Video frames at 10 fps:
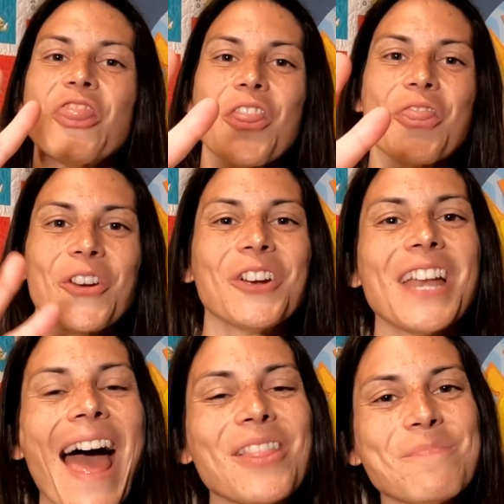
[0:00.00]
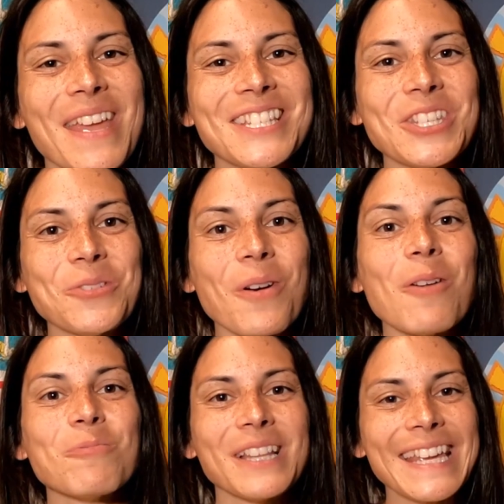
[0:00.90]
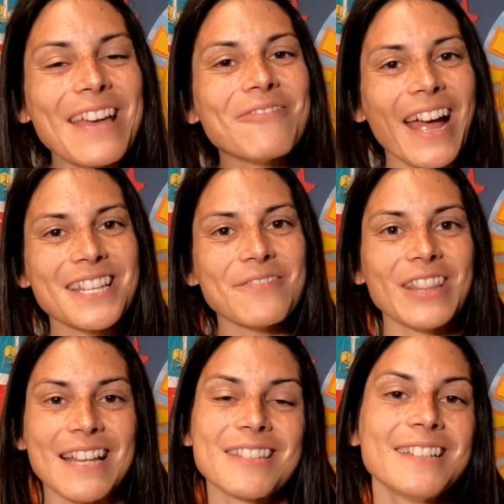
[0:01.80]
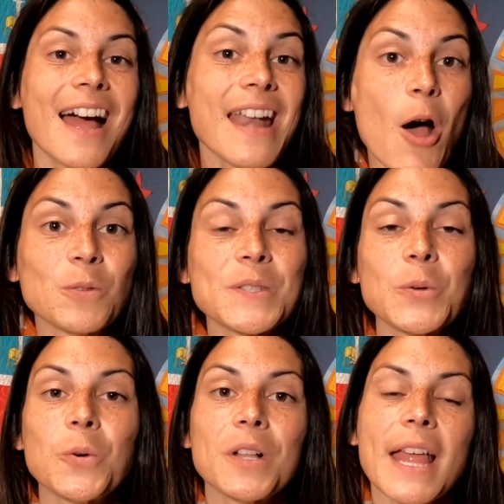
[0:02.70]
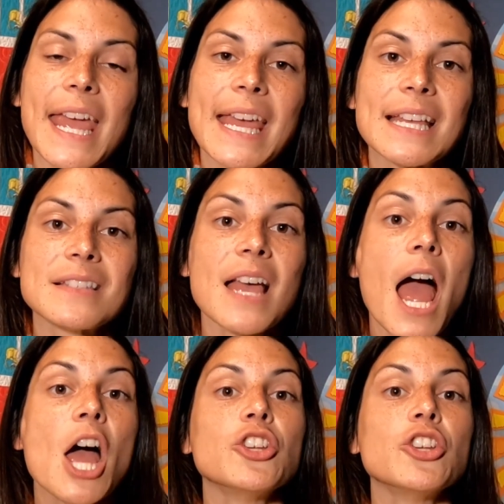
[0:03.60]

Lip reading: The third element to a really effective lesson on Outschool is